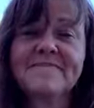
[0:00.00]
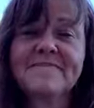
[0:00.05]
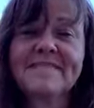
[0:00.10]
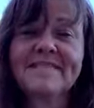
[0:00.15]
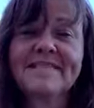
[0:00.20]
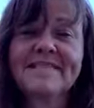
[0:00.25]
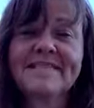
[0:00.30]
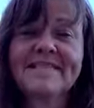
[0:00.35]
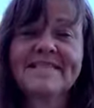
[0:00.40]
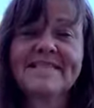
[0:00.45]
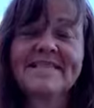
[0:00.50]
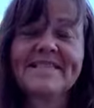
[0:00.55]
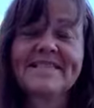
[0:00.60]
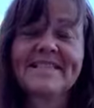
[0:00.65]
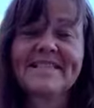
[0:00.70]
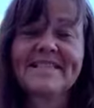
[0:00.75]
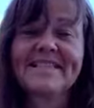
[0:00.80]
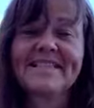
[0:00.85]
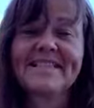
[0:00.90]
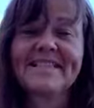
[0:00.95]

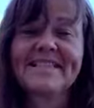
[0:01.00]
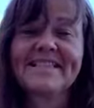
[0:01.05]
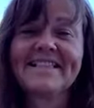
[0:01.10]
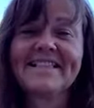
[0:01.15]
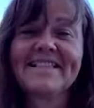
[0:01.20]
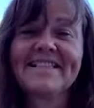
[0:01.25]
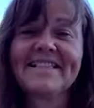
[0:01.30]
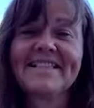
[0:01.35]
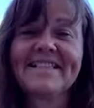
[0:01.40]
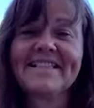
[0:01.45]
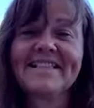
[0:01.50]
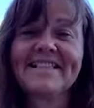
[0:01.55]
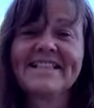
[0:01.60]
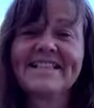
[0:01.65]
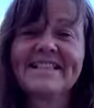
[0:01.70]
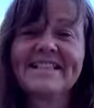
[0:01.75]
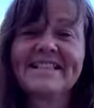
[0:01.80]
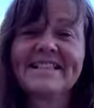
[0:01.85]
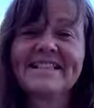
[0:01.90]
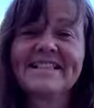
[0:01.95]

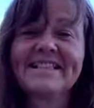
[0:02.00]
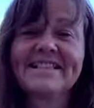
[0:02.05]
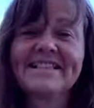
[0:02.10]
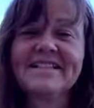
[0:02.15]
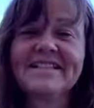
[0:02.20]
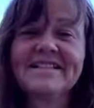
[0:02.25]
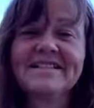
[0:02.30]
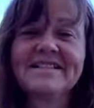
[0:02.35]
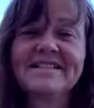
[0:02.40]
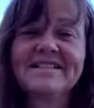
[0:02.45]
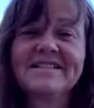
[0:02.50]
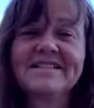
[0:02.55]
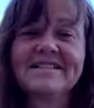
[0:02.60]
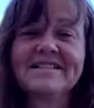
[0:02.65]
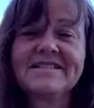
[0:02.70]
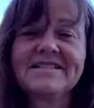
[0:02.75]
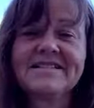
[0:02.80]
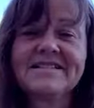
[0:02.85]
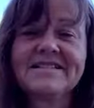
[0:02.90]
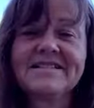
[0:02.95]

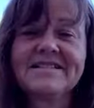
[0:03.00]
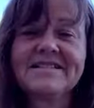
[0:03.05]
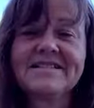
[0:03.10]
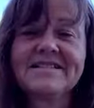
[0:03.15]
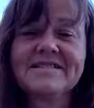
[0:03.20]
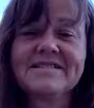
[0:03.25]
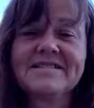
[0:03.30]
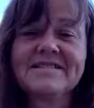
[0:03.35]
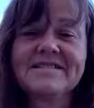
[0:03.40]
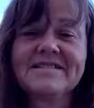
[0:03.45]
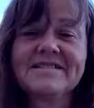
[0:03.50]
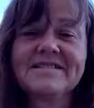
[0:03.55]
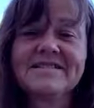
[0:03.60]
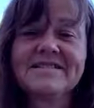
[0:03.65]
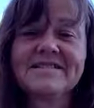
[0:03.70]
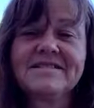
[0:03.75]
[no speech]